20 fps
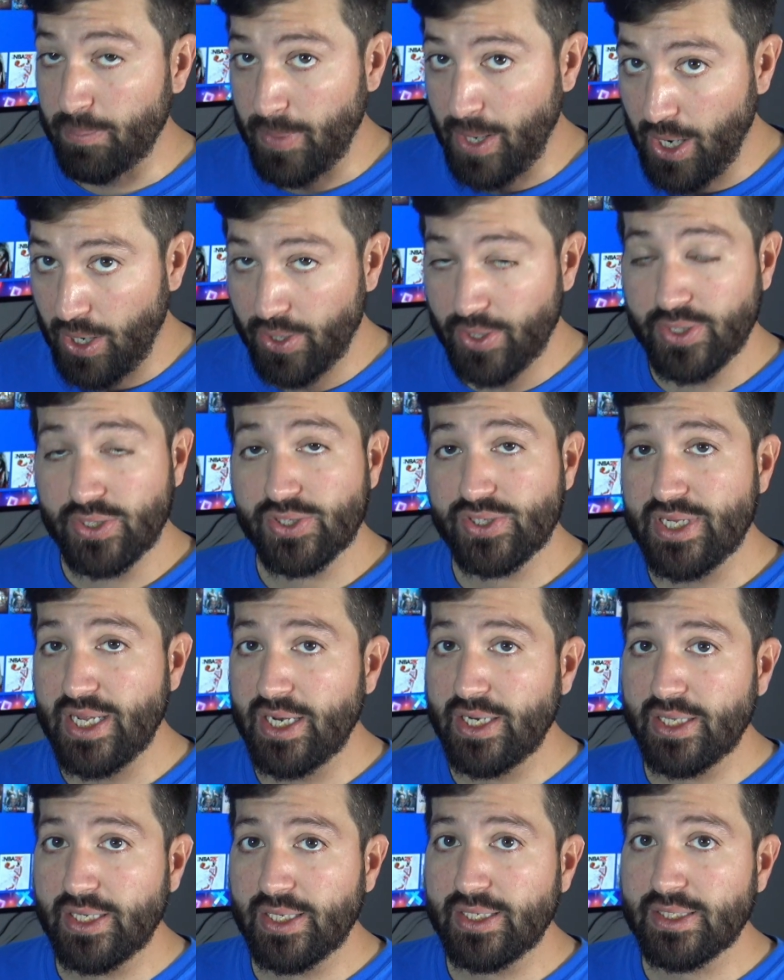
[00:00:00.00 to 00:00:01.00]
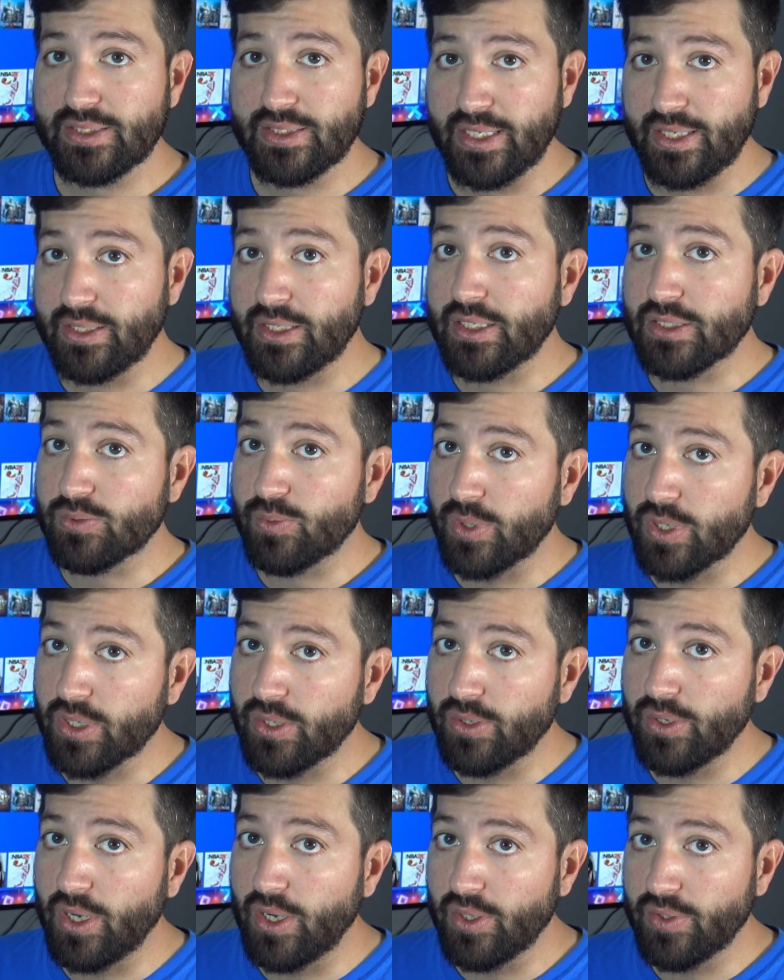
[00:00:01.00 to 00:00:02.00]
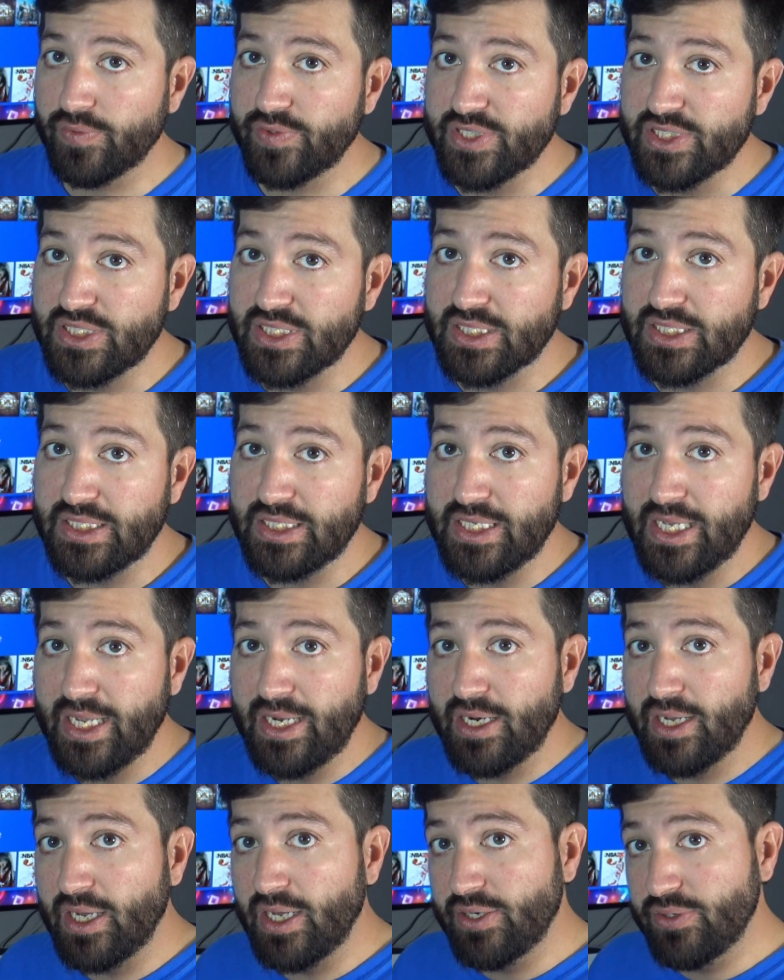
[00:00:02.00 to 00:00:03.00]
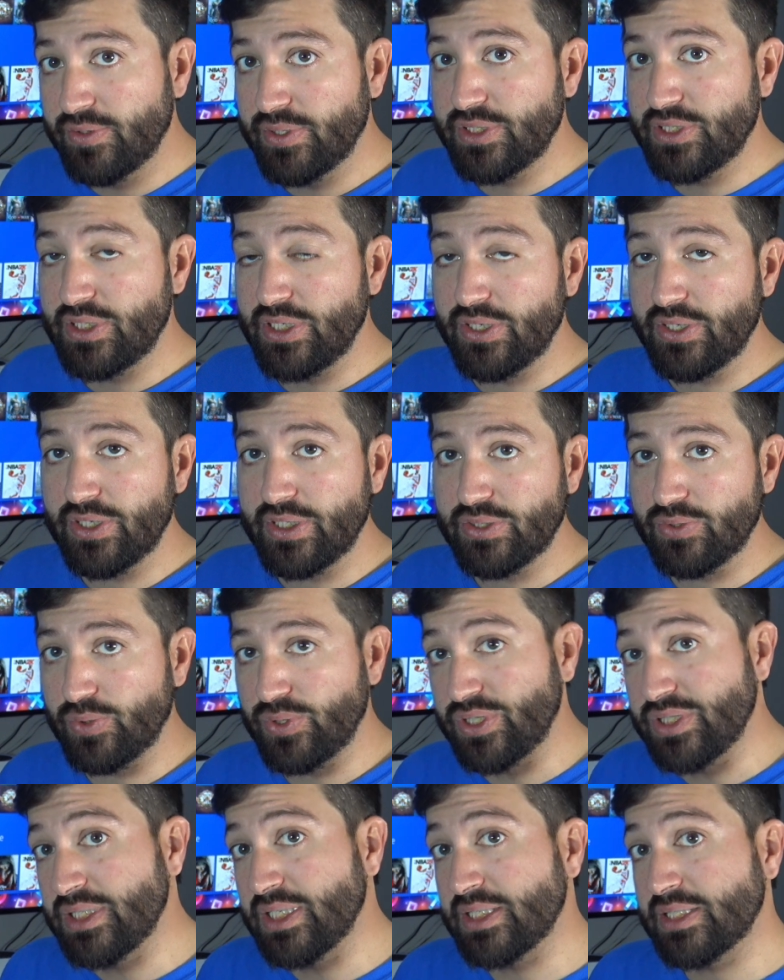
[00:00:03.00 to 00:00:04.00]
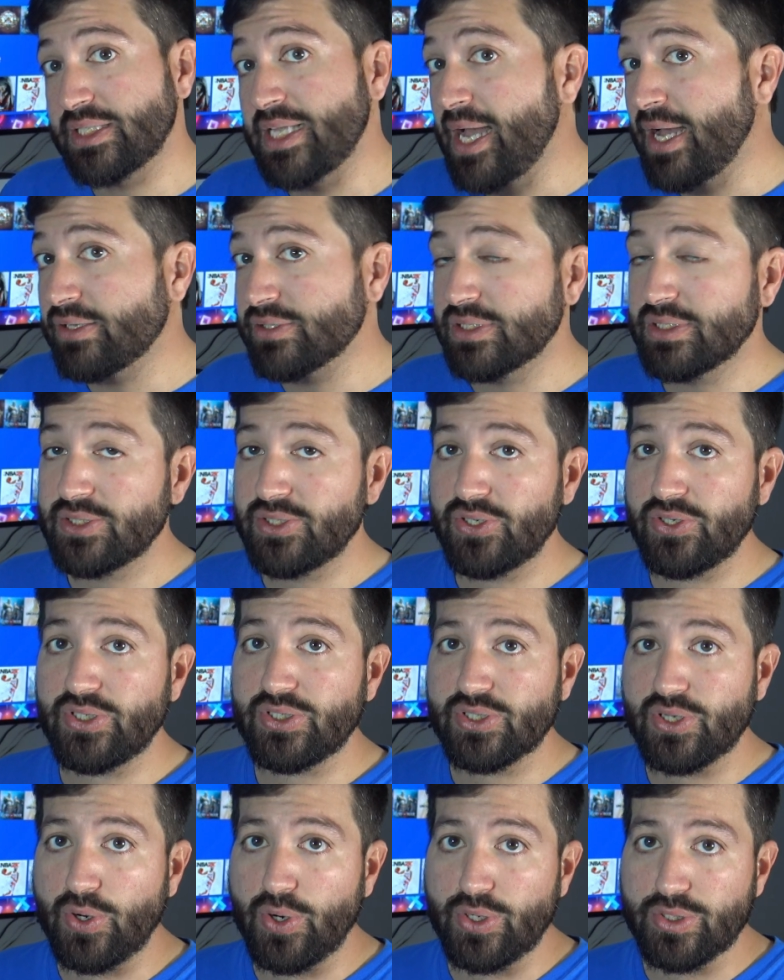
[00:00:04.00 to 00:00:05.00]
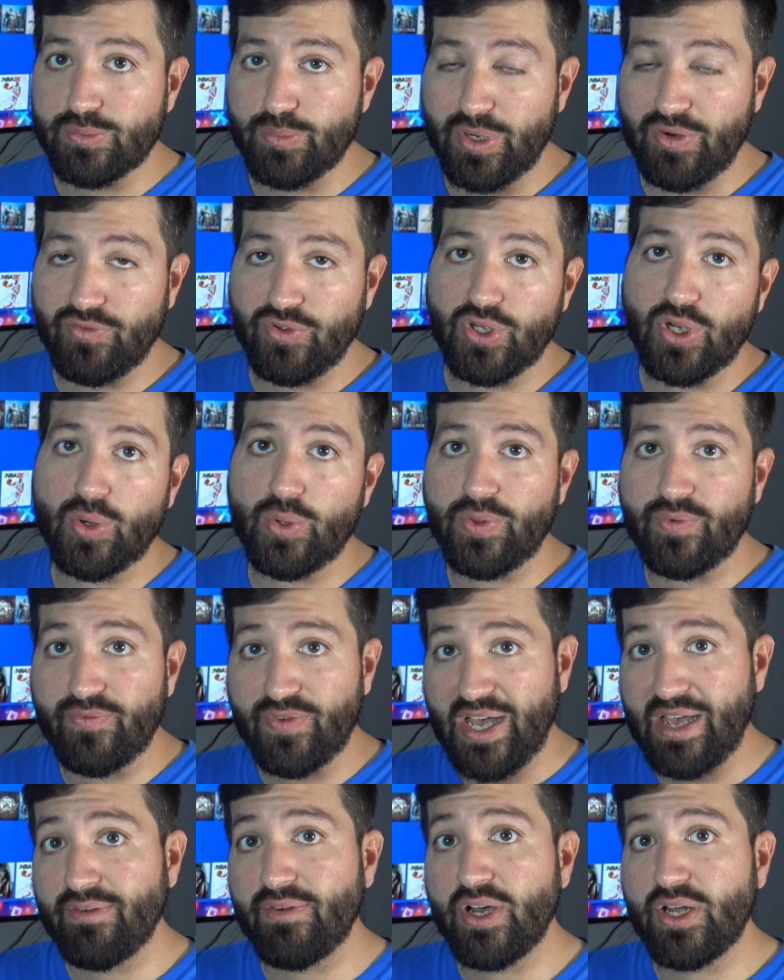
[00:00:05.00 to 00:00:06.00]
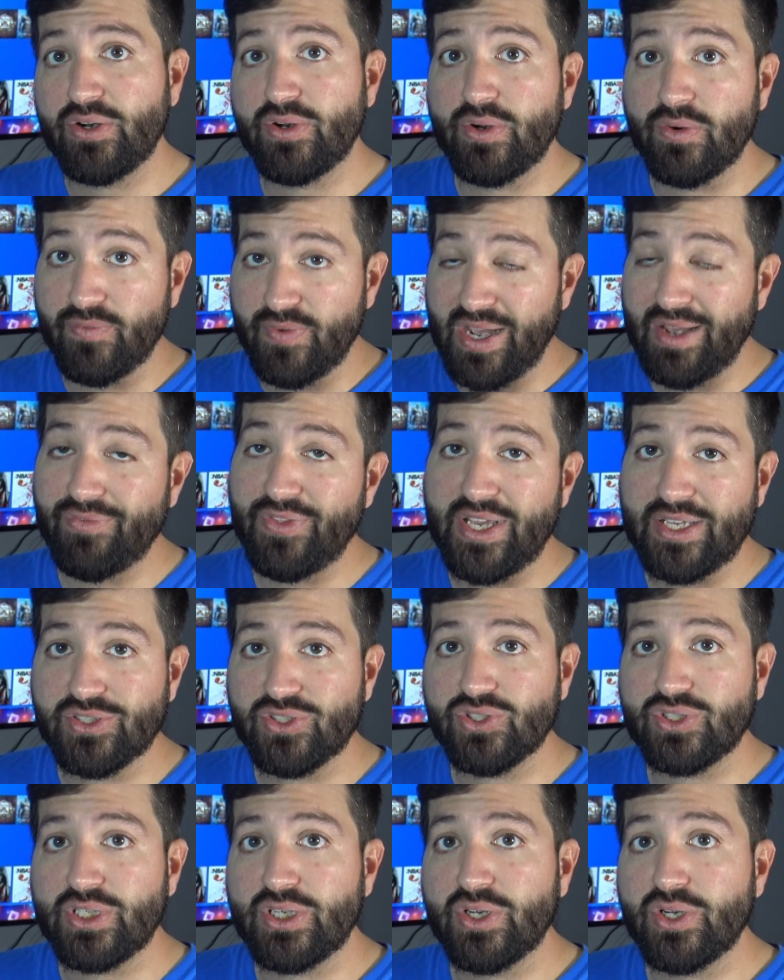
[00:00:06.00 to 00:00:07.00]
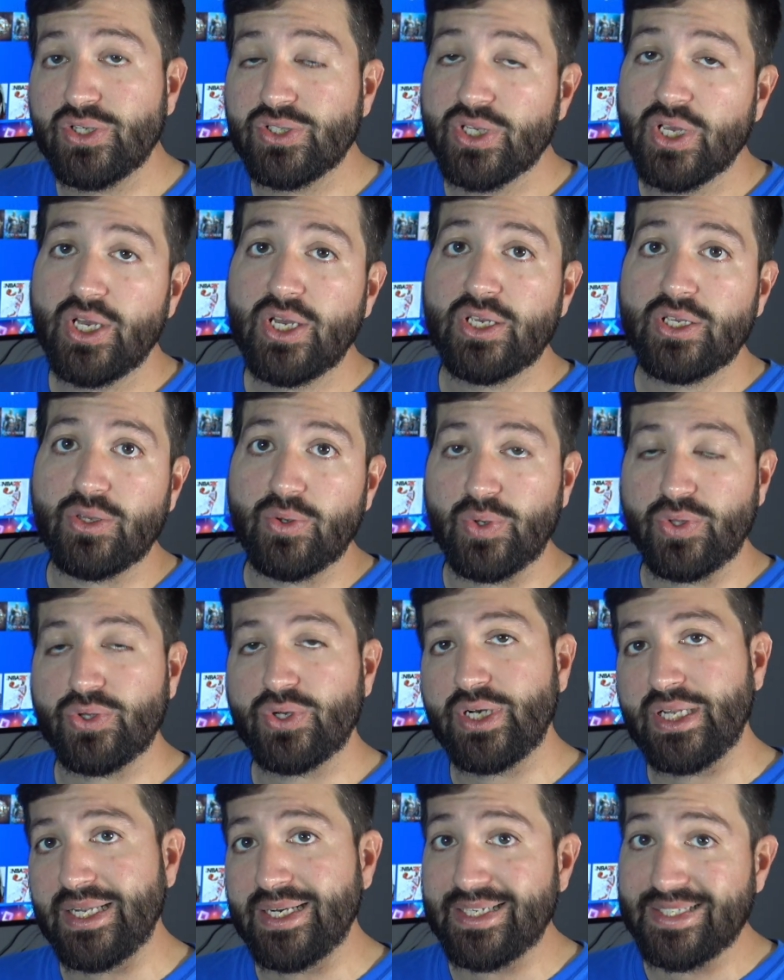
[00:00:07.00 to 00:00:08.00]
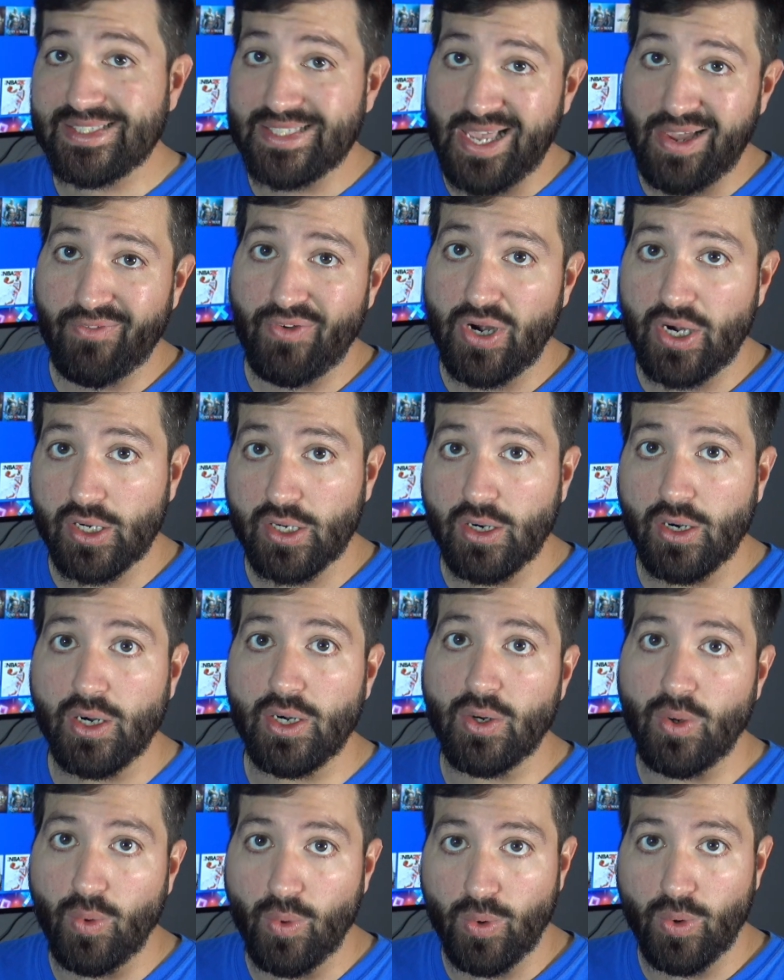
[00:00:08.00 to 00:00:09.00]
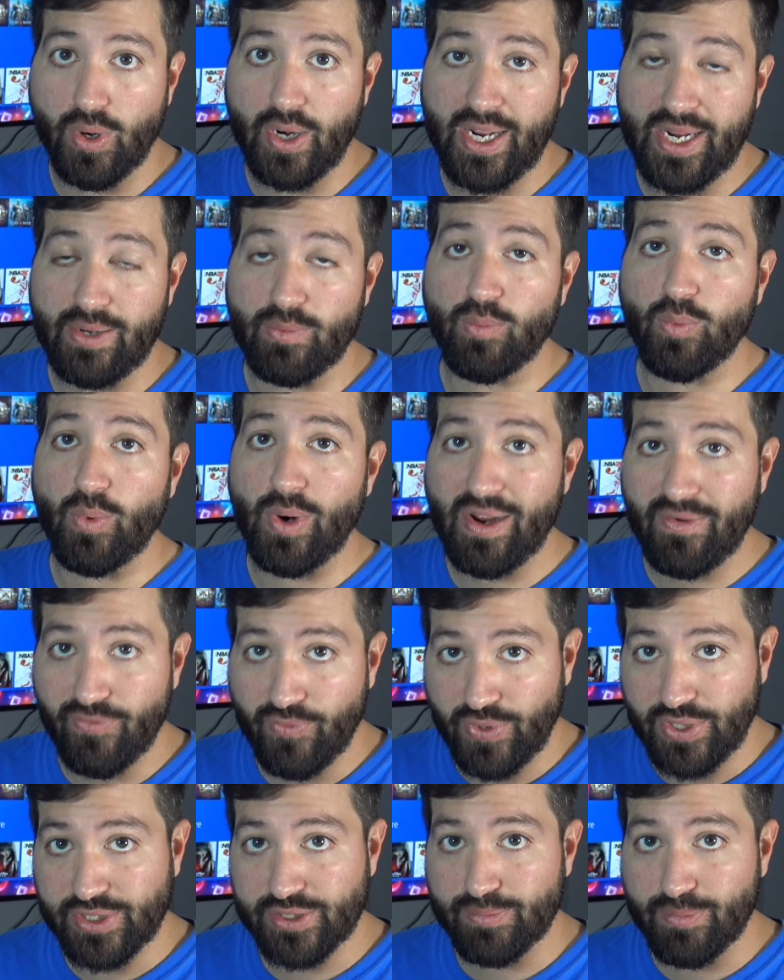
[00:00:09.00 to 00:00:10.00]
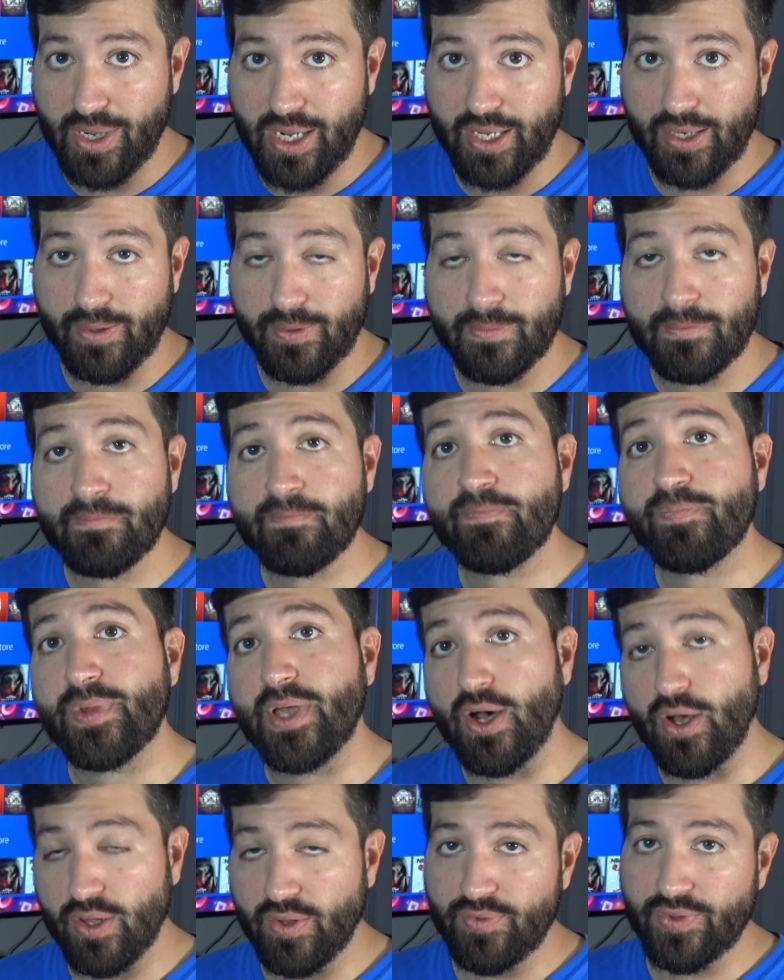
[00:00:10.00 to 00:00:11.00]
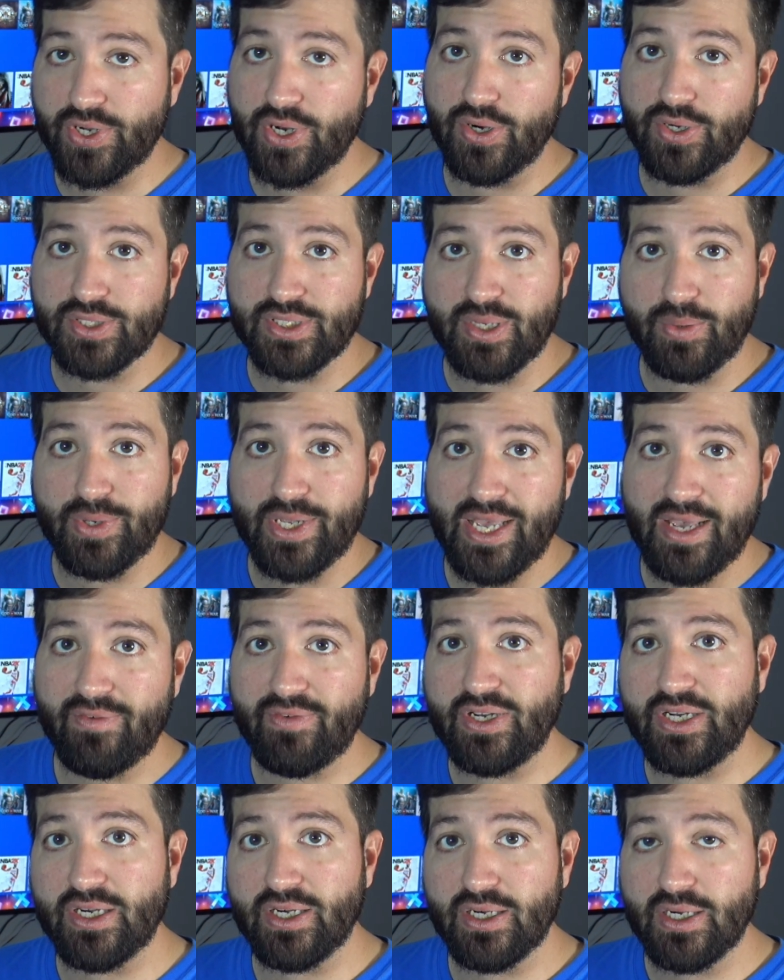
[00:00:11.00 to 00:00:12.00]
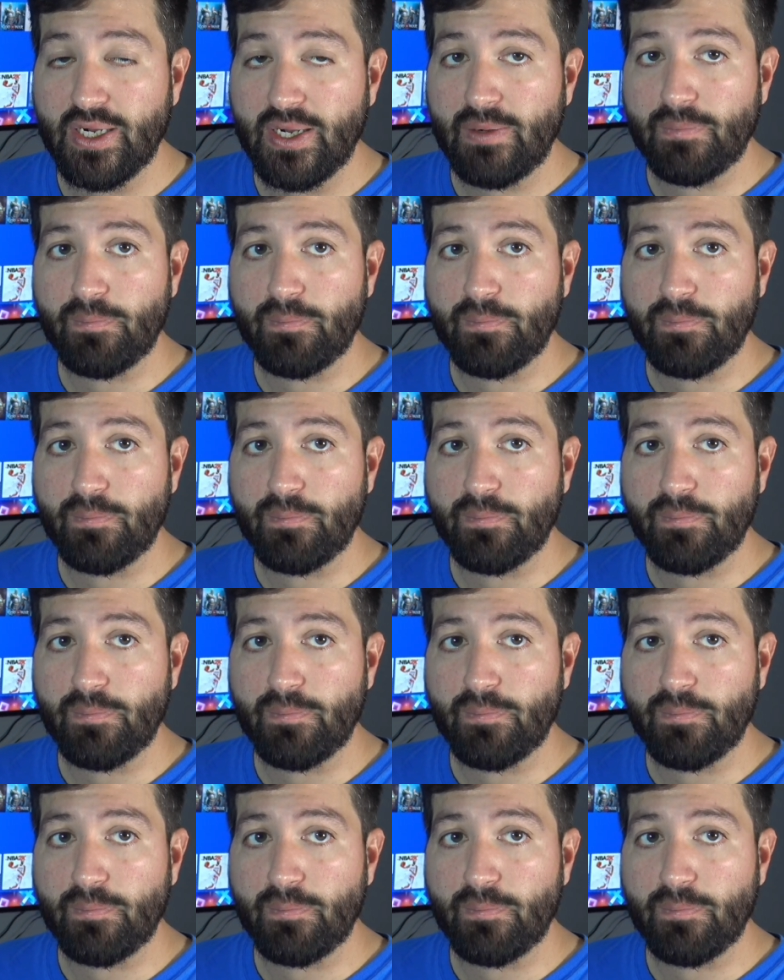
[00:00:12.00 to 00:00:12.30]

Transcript: our understanding is that it does work on all of the 6800 series or the 6000 series cards, but if you go the 500 or 5000 series, you either need a Sapphire card or a reference model. All the cards that we have here